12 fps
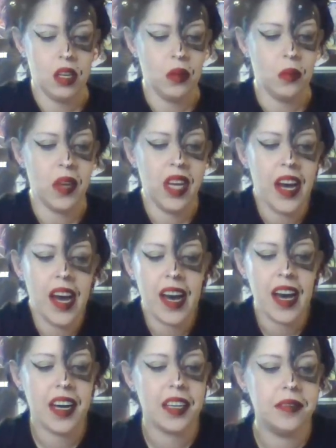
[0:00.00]
We
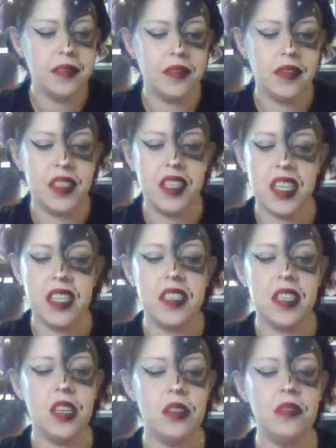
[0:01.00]
have
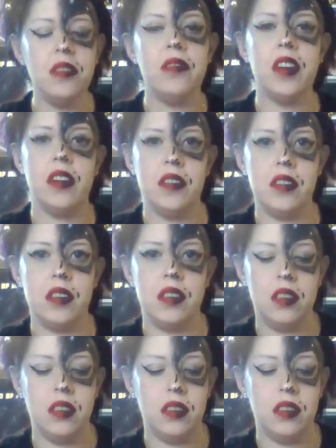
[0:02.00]
DC Universe.